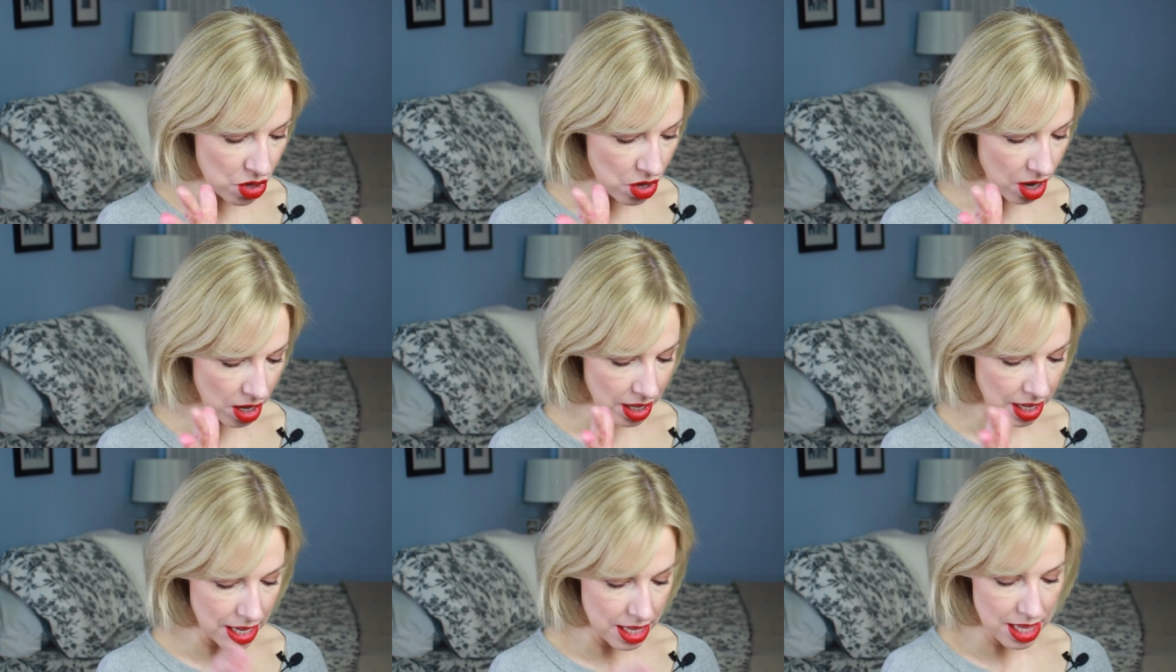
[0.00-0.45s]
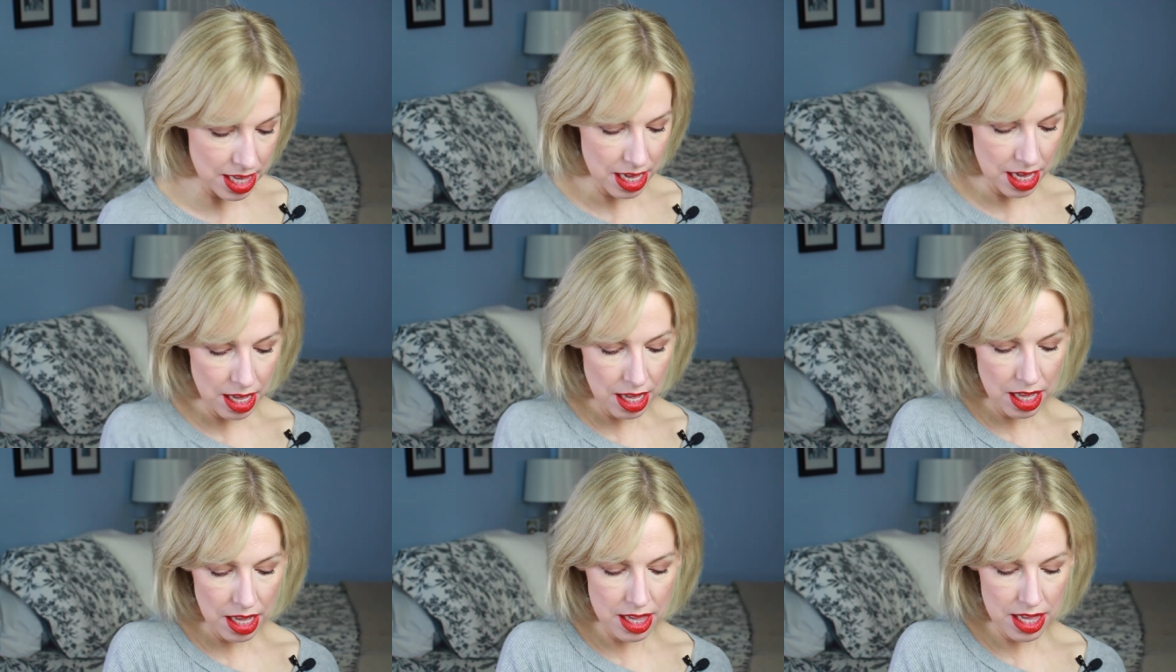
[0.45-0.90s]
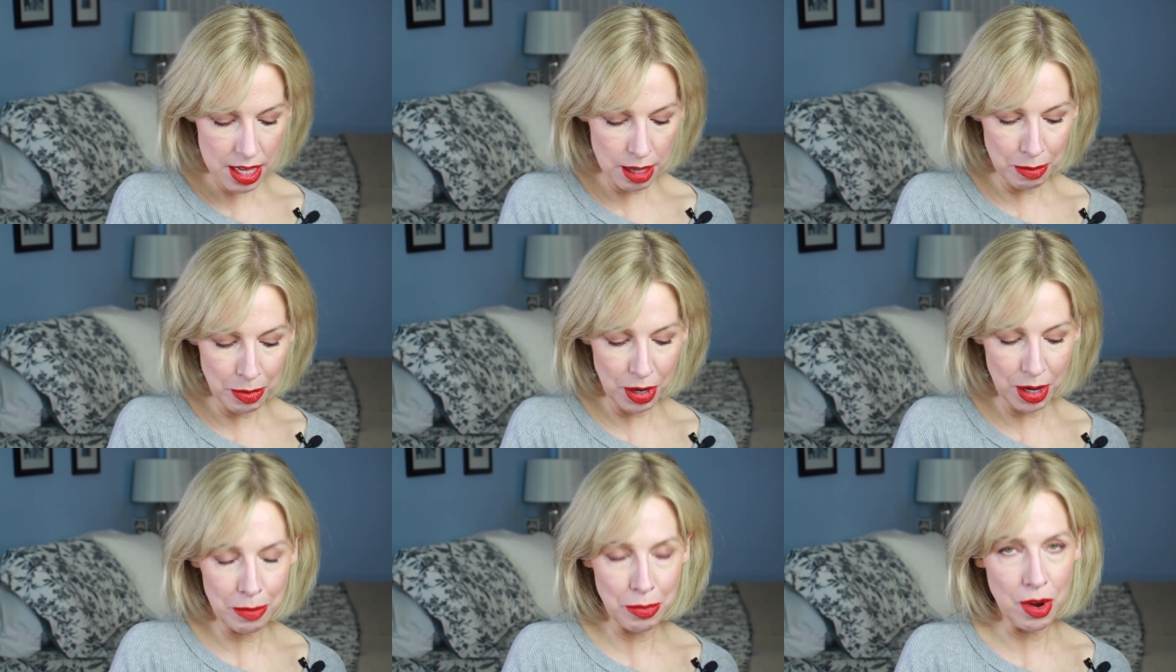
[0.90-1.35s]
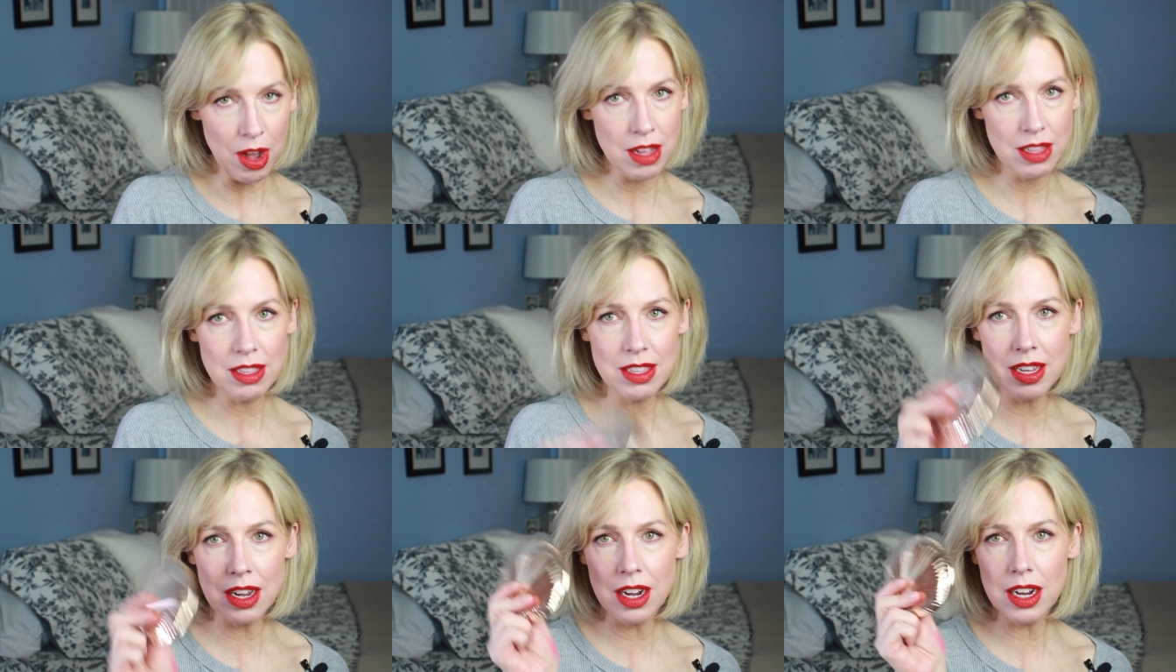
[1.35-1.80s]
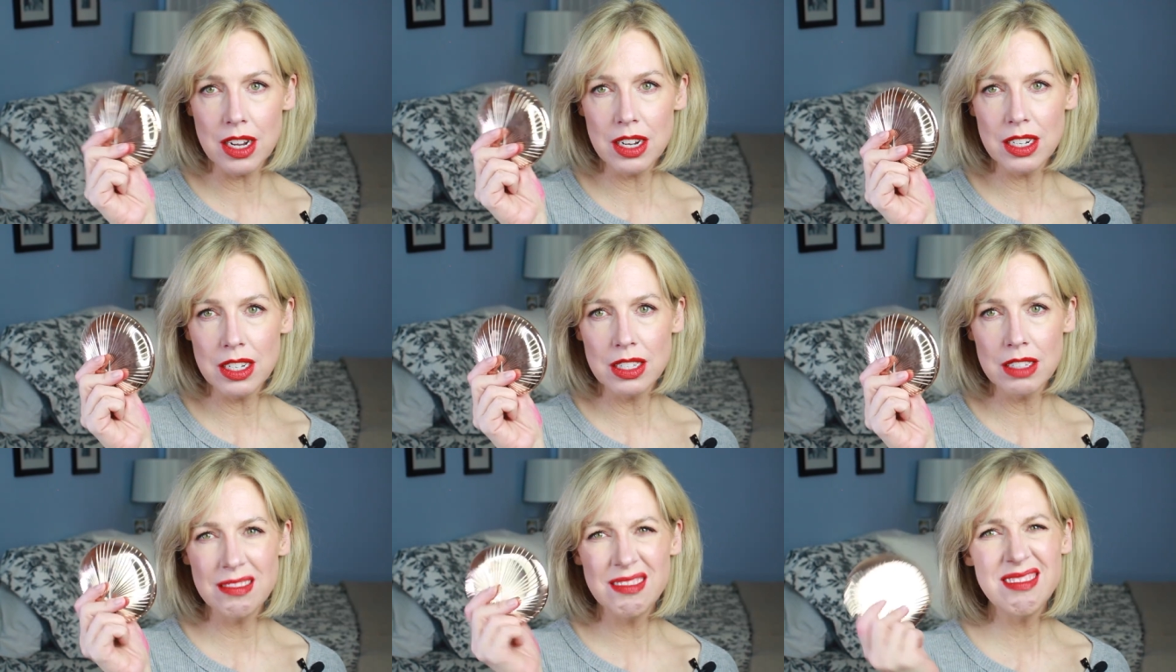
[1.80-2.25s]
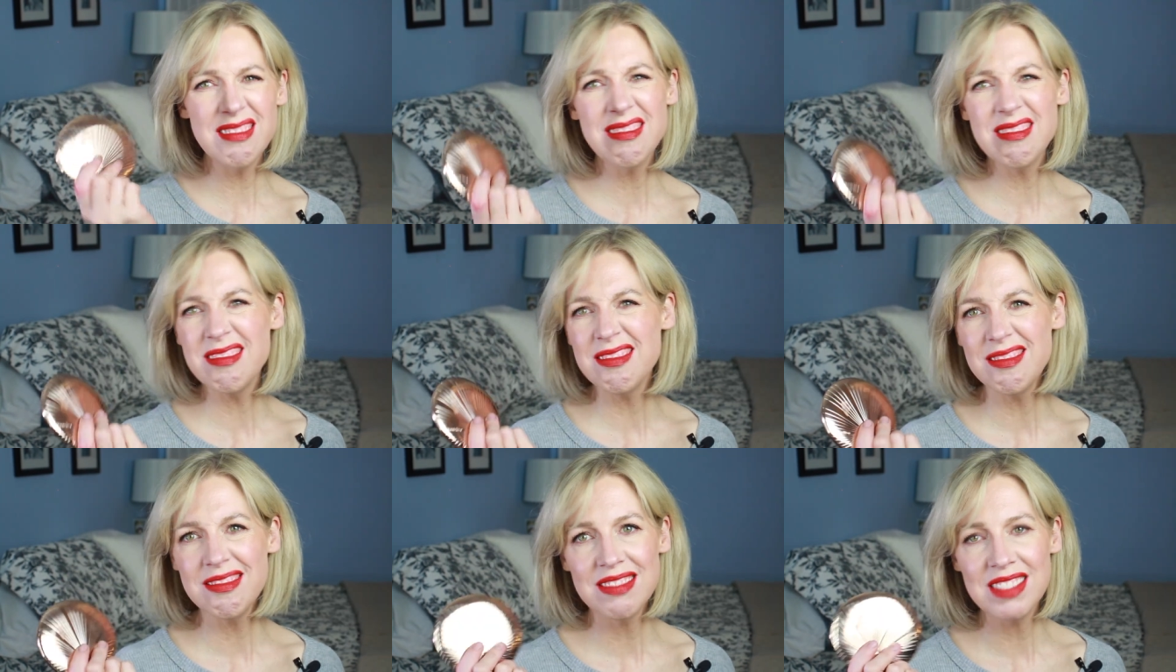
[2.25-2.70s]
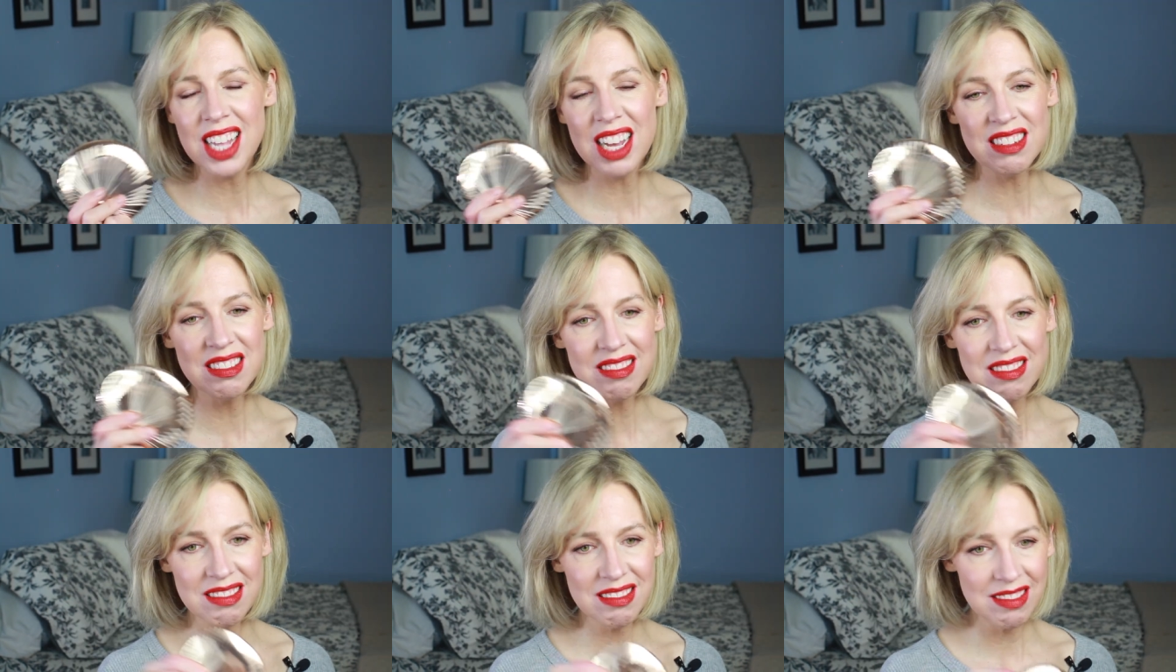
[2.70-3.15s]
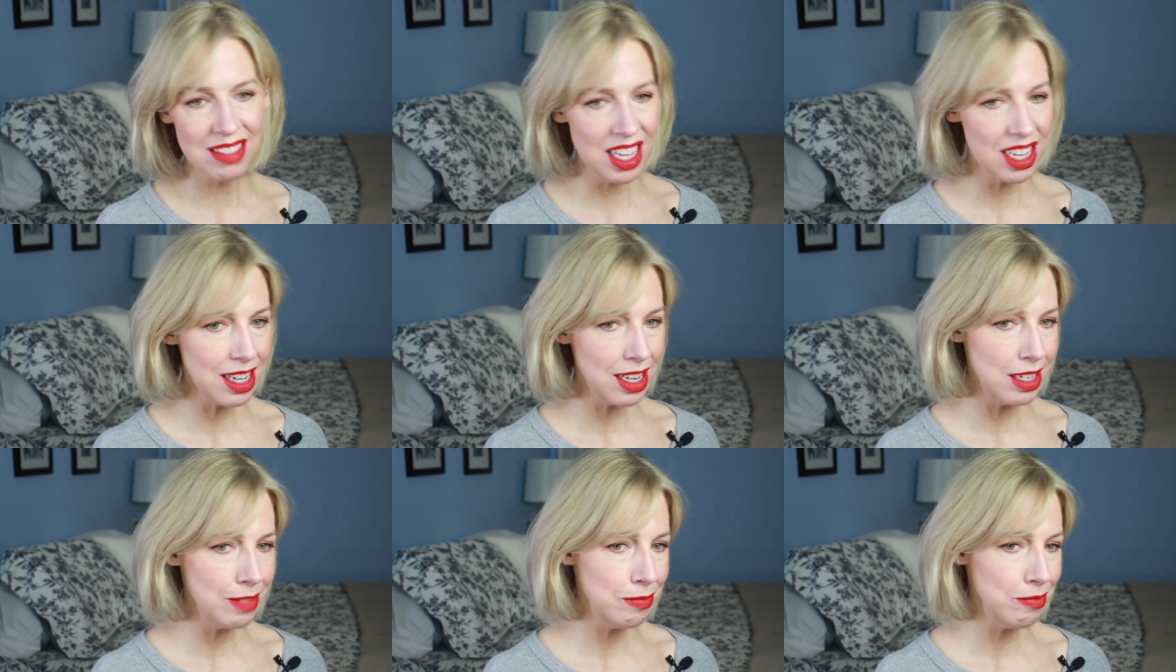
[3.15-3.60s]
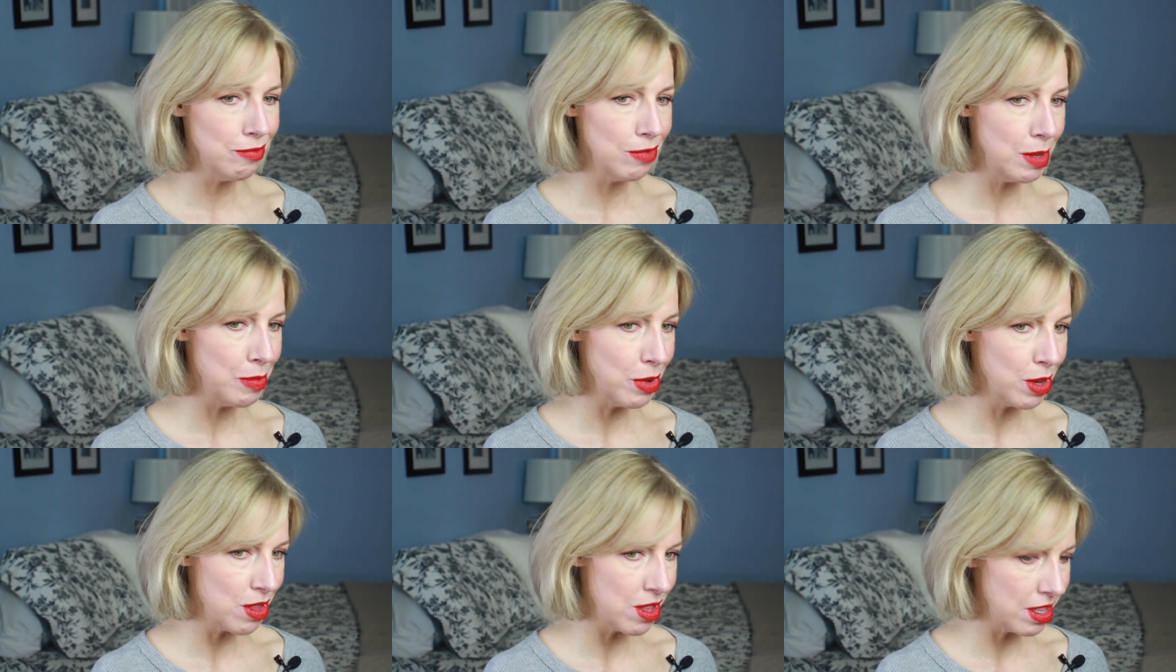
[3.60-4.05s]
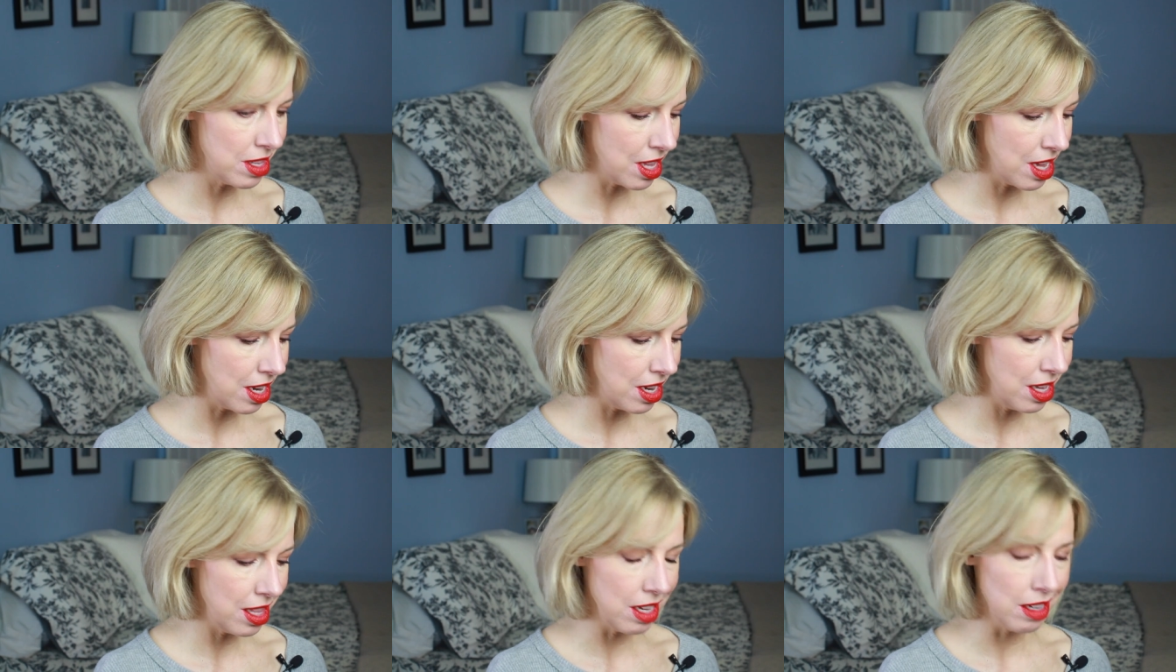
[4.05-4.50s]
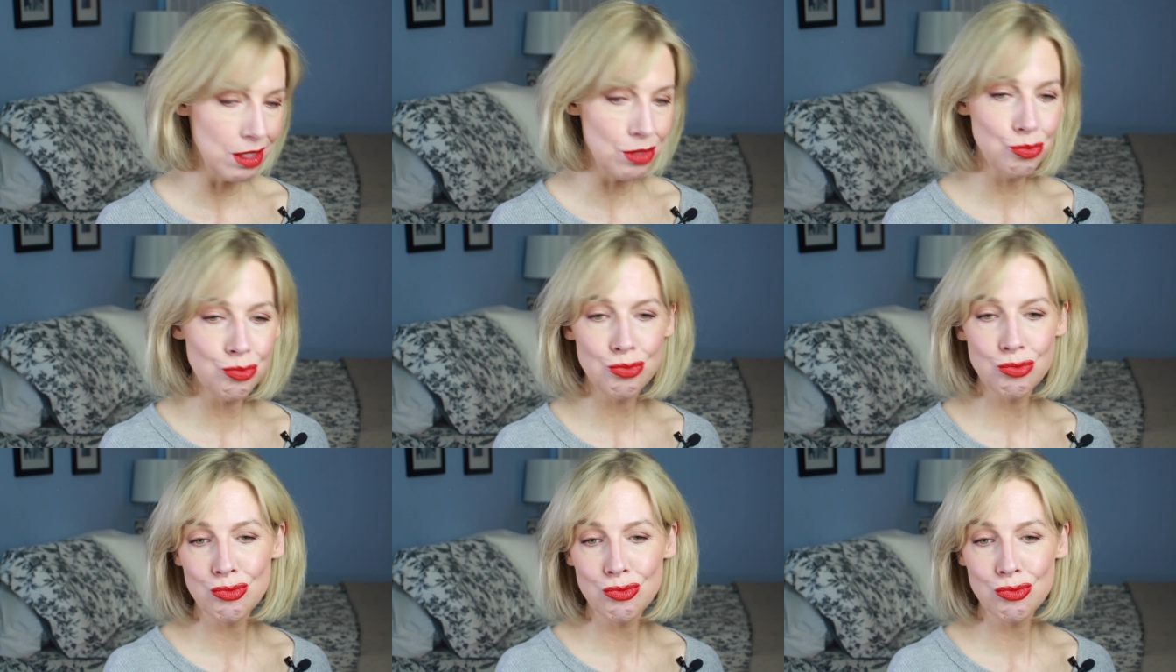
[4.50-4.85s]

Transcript: Charlotte Tilbury Bronzer. Mm, no, not gonna repurchase that either.